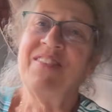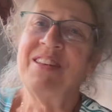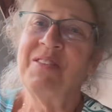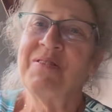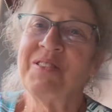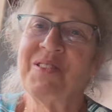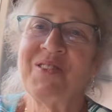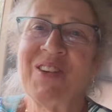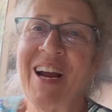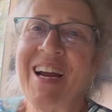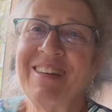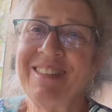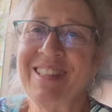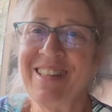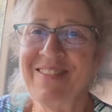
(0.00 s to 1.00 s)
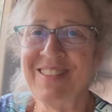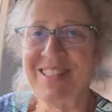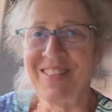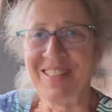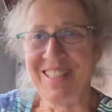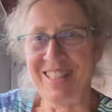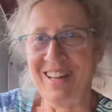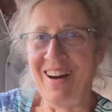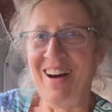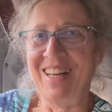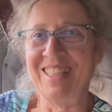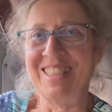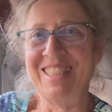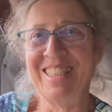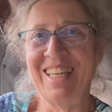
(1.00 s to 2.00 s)
And it was round, and it was on a
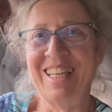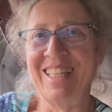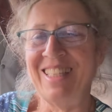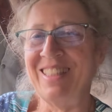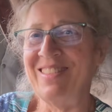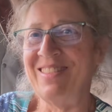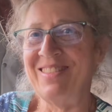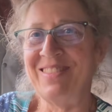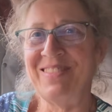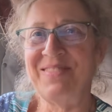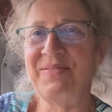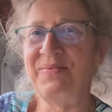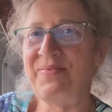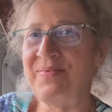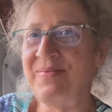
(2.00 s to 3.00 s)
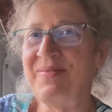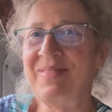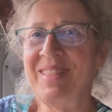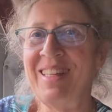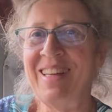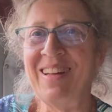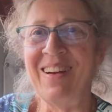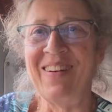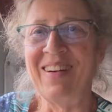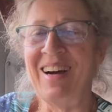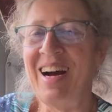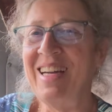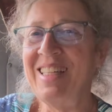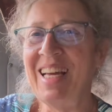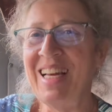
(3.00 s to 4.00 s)
Dodge, and
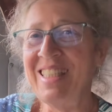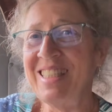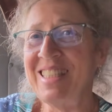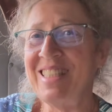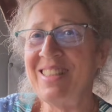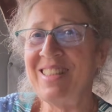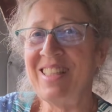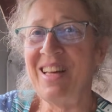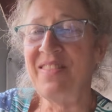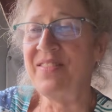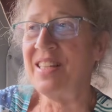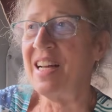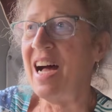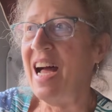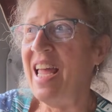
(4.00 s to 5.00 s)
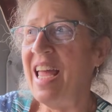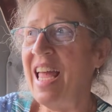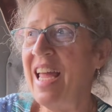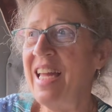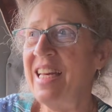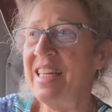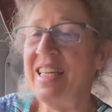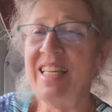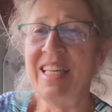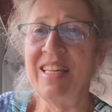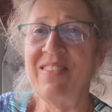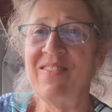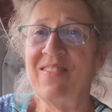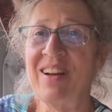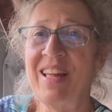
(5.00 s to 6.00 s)
I still loved it. I hated
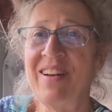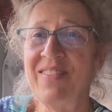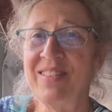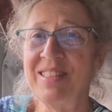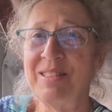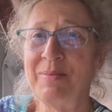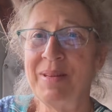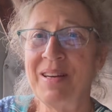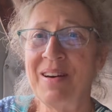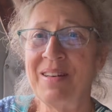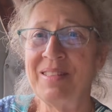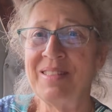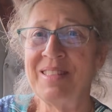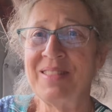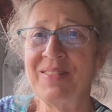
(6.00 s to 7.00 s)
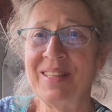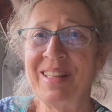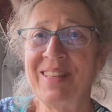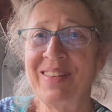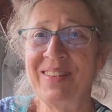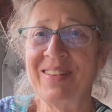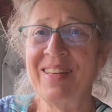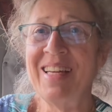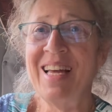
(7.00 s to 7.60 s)
getting rid of it, to be honest with you.